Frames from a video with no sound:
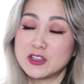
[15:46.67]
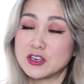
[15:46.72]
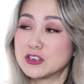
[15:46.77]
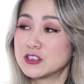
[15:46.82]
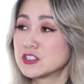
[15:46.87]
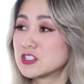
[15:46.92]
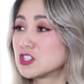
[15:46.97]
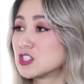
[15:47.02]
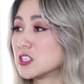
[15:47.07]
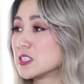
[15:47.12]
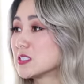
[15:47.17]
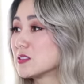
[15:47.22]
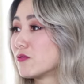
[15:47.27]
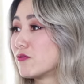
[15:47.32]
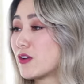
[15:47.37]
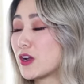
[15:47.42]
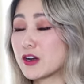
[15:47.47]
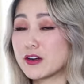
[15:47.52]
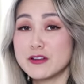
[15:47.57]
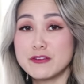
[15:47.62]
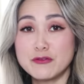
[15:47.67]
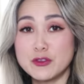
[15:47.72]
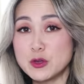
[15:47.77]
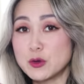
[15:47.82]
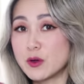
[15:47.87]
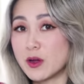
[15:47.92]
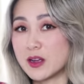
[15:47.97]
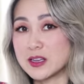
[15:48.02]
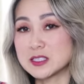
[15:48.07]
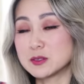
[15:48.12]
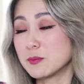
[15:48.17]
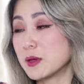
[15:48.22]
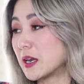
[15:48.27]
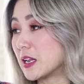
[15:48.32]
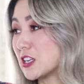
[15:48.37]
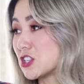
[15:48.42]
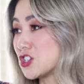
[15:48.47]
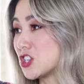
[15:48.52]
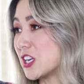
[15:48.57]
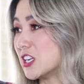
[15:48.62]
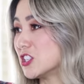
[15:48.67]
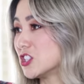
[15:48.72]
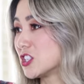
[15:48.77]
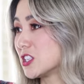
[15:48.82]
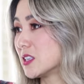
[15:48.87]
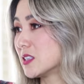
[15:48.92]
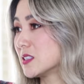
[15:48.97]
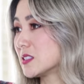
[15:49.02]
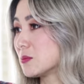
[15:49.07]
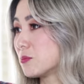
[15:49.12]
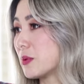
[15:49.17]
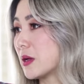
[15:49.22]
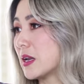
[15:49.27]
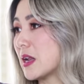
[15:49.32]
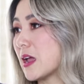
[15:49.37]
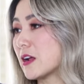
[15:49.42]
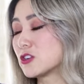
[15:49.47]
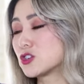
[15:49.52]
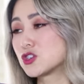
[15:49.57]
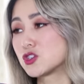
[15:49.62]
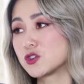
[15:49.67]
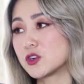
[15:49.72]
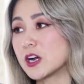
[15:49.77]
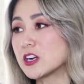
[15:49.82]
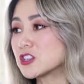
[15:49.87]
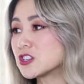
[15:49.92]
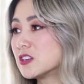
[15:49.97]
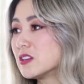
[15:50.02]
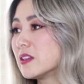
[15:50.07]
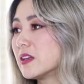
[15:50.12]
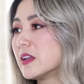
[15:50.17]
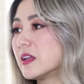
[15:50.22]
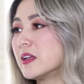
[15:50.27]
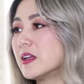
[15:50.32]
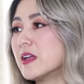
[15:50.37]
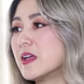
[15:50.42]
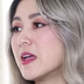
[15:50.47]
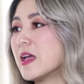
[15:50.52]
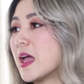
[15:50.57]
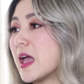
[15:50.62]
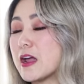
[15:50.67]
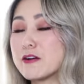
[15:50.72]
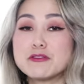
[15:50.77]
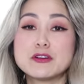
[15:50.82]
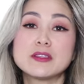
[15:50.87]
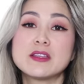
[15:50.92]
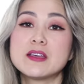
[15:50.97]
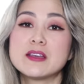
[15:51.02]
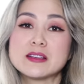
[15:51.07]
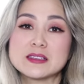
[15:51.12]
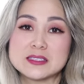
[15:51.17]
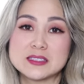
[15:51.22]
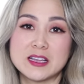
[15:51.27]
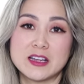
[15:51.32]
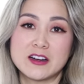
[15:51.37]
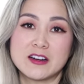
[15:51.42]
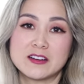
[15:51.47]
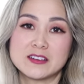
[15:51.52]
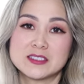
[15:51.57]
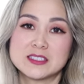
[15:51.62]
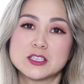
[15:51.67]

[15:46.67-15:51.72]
There's just very few cosmetic changes, but structurally, everything is there.